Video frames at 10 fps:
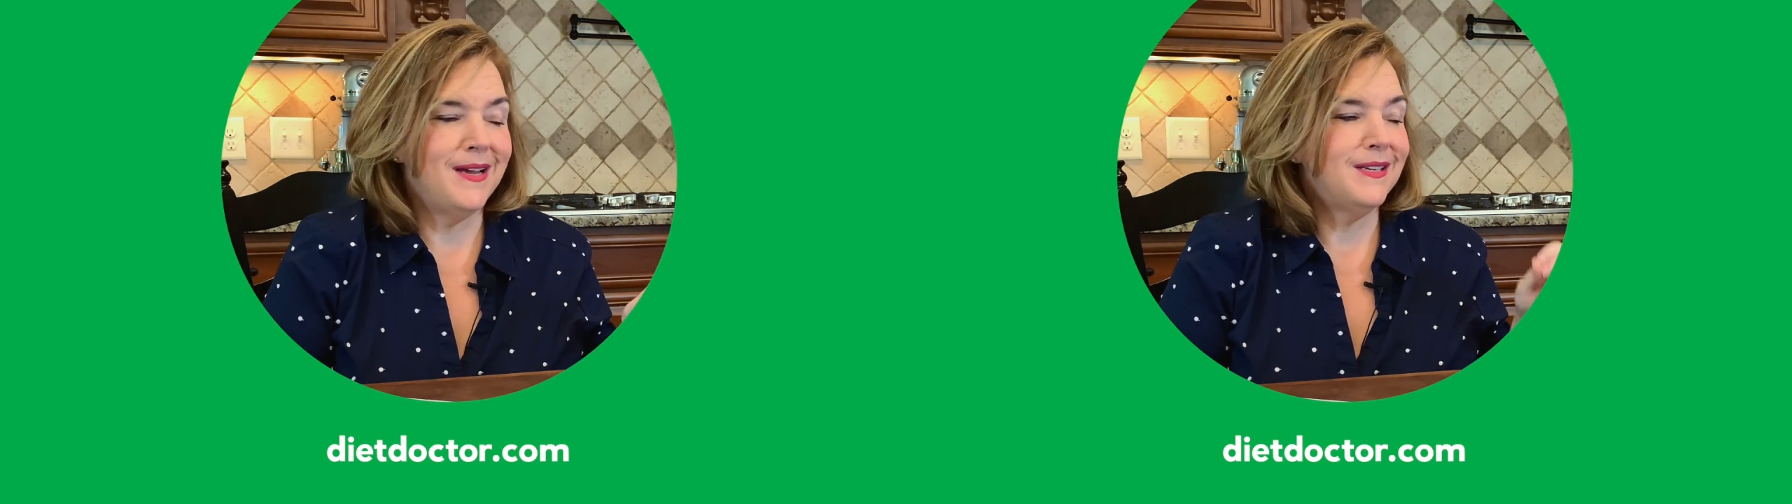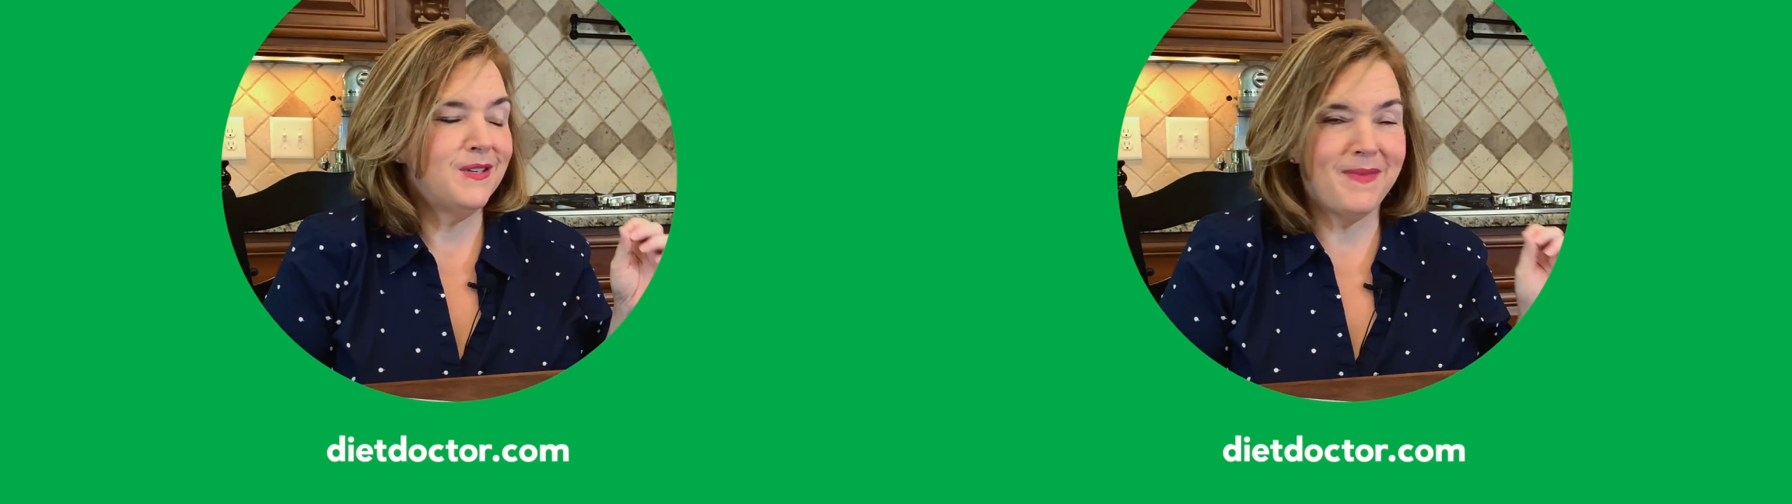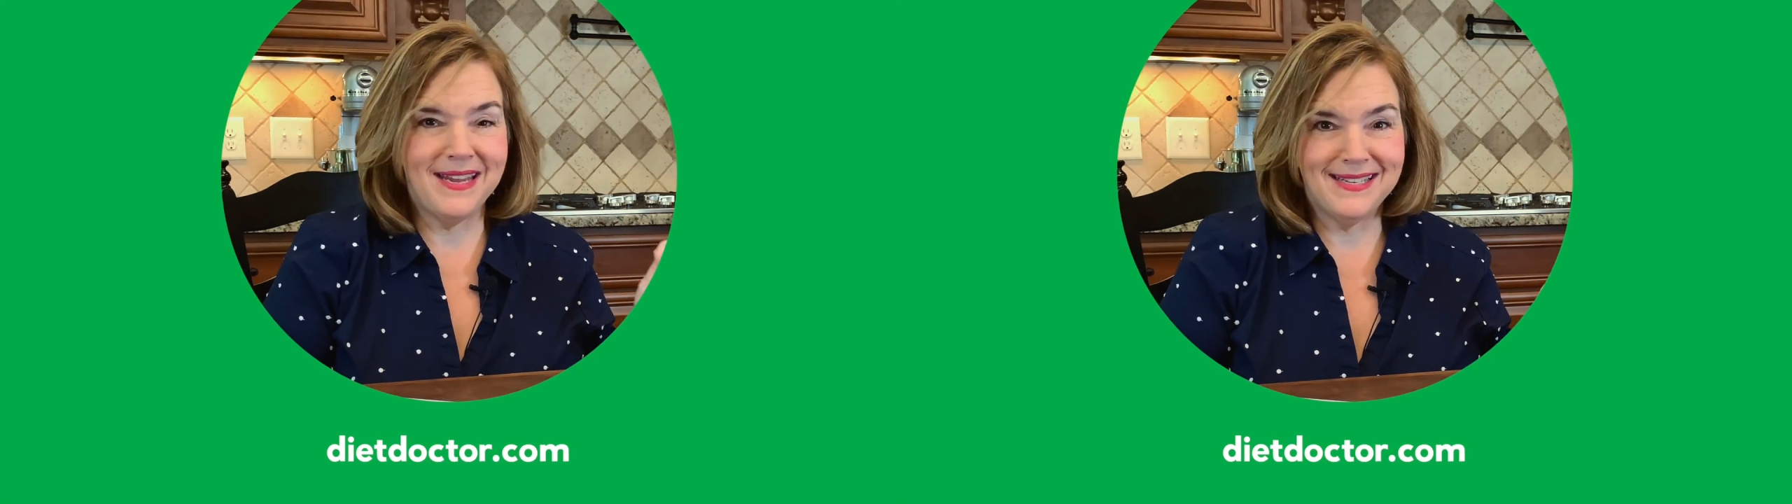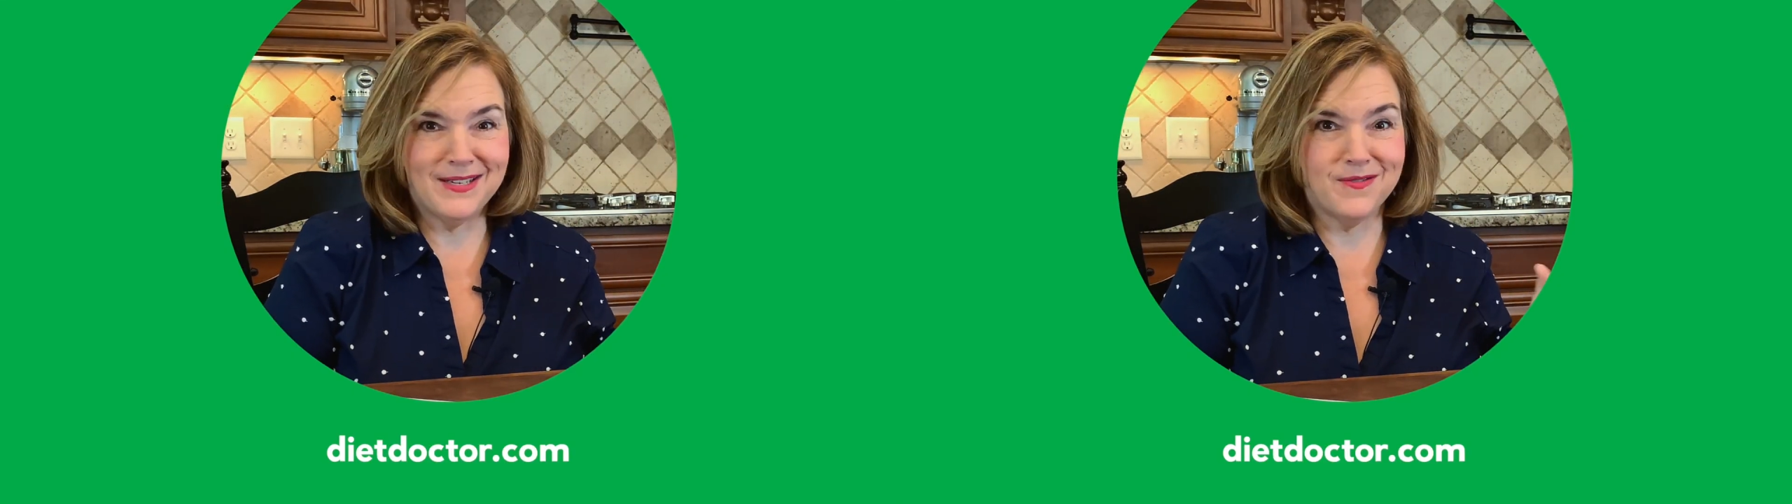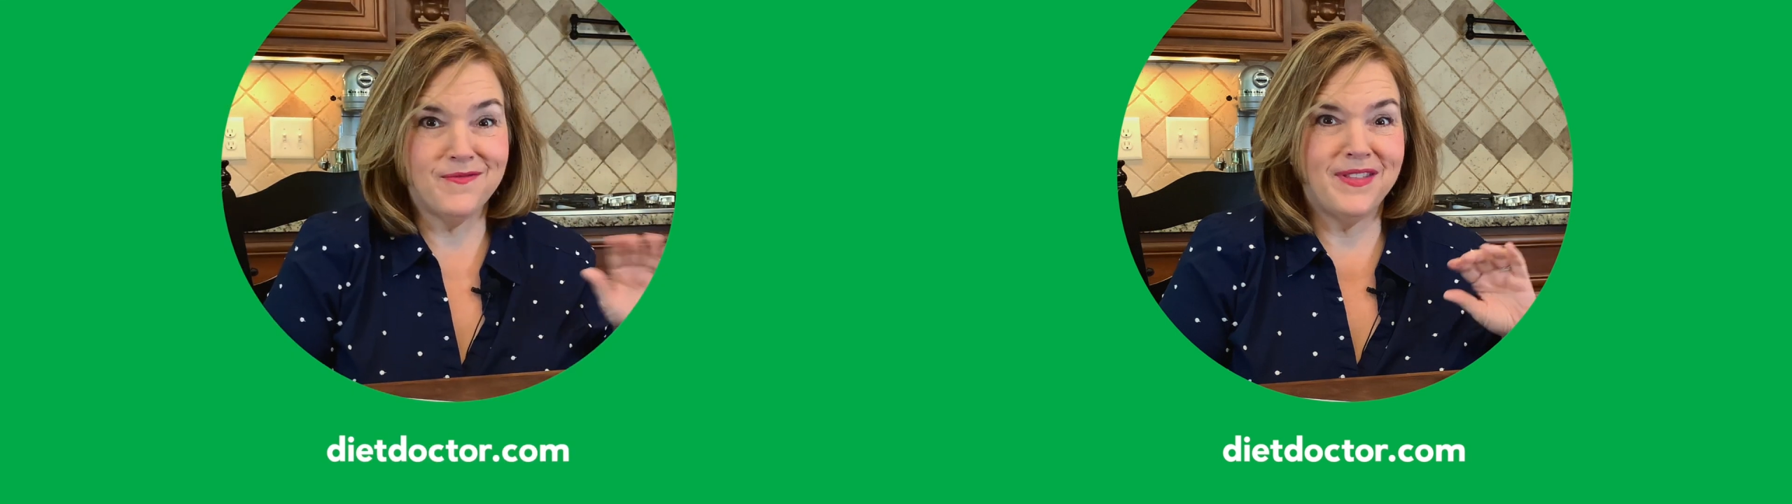to make
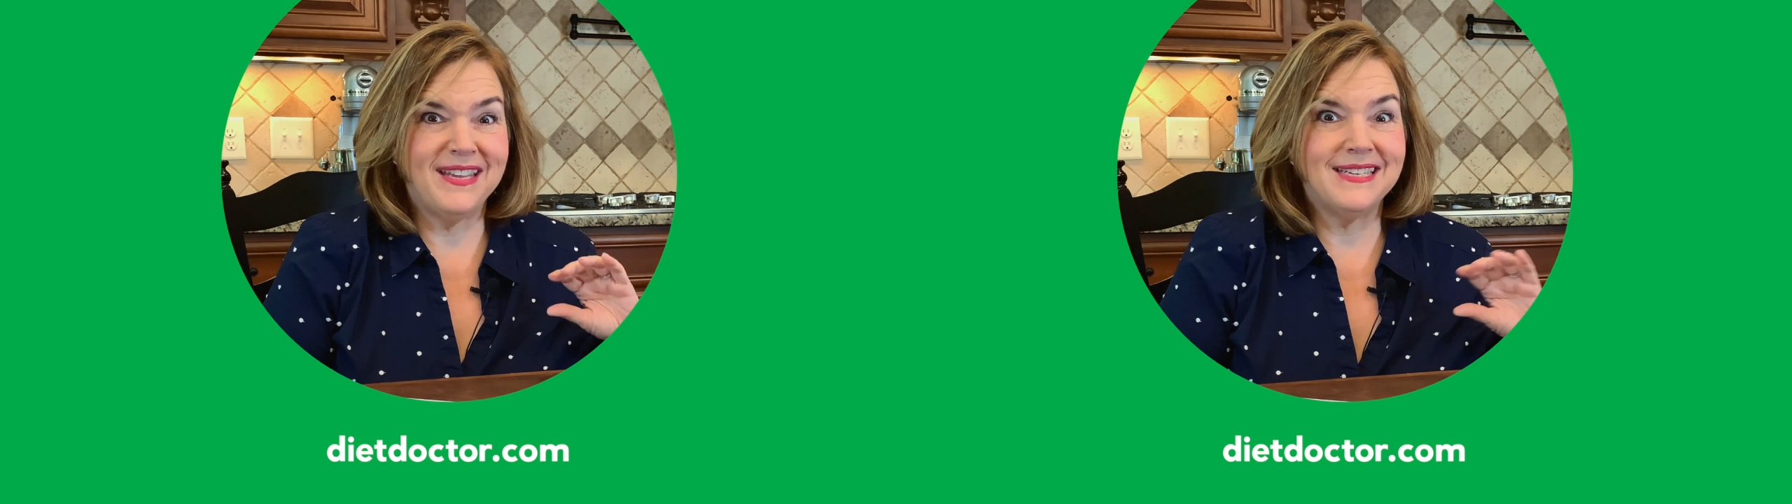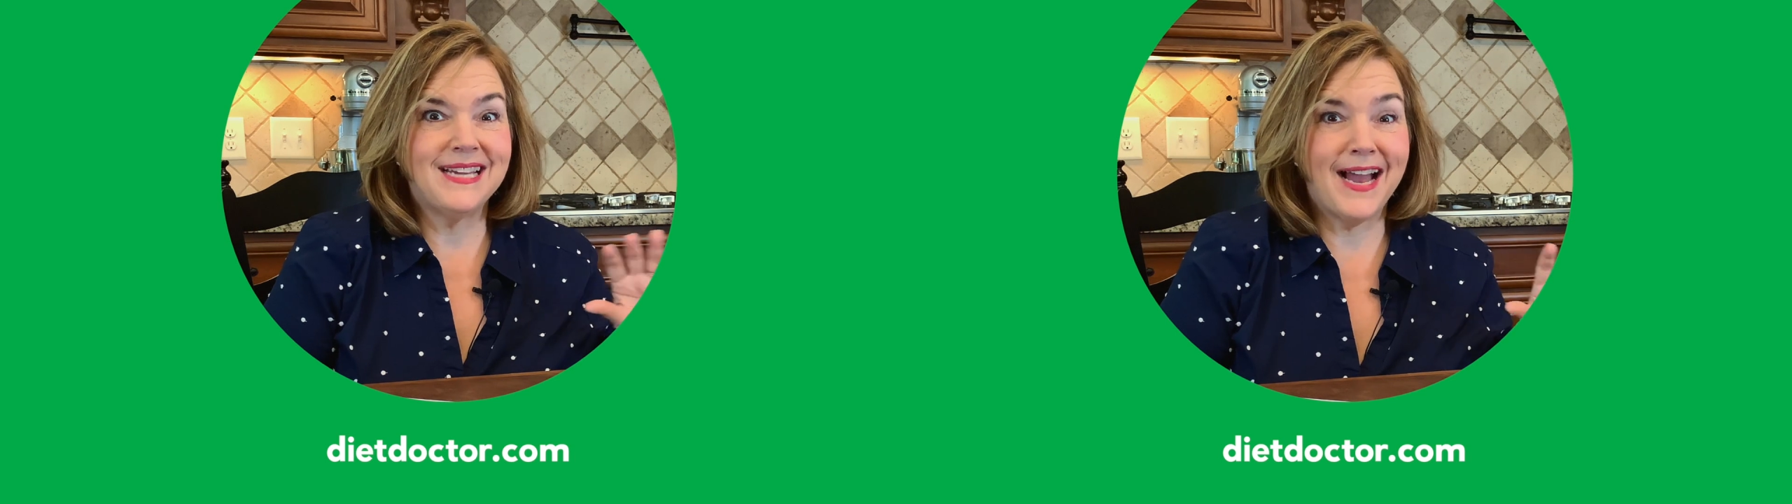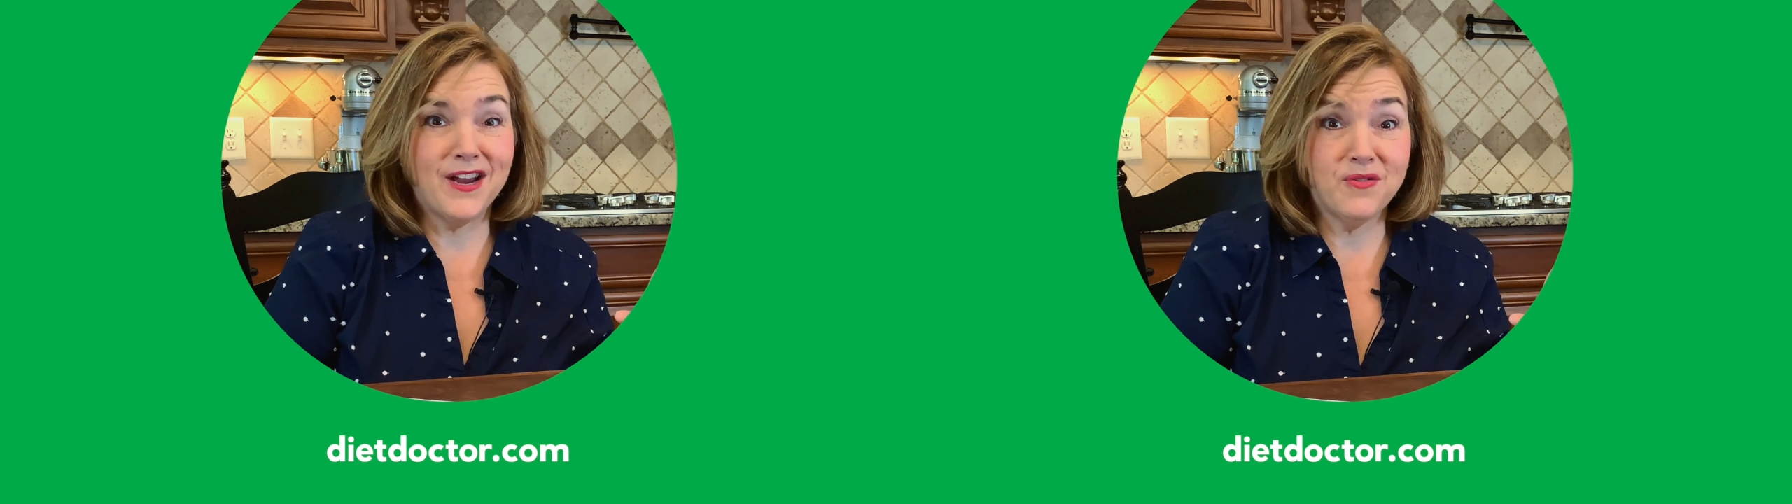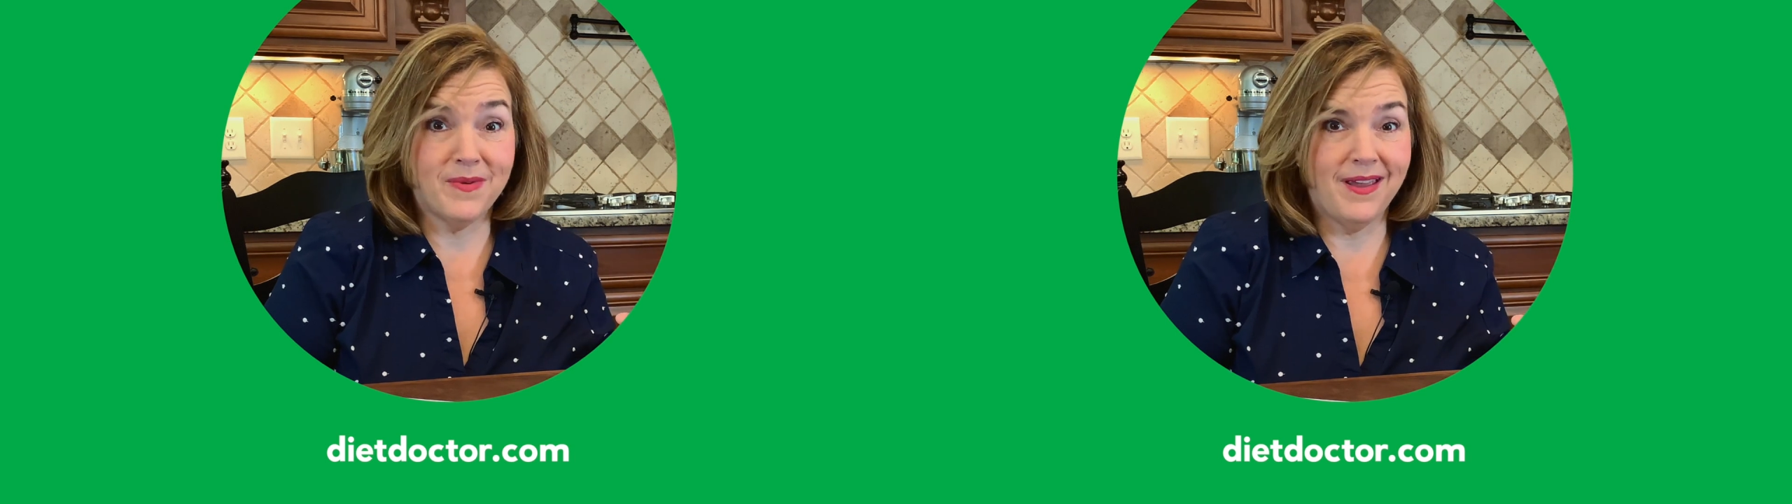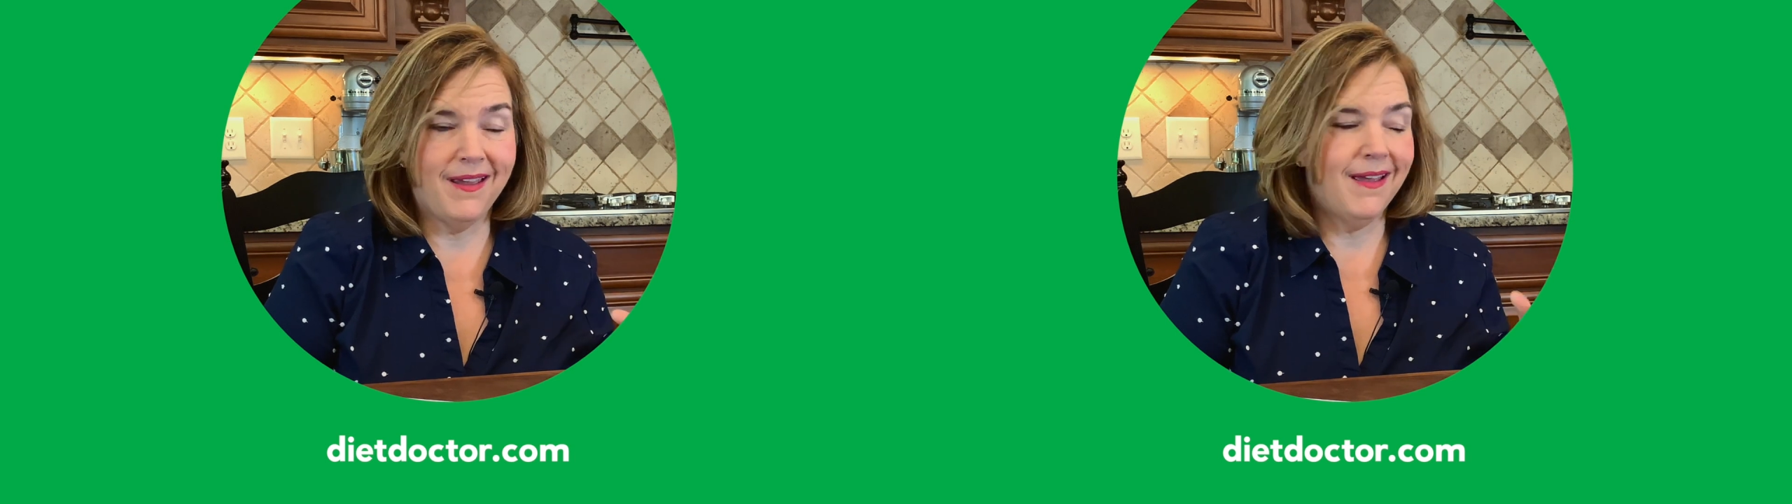dinner for the entire week.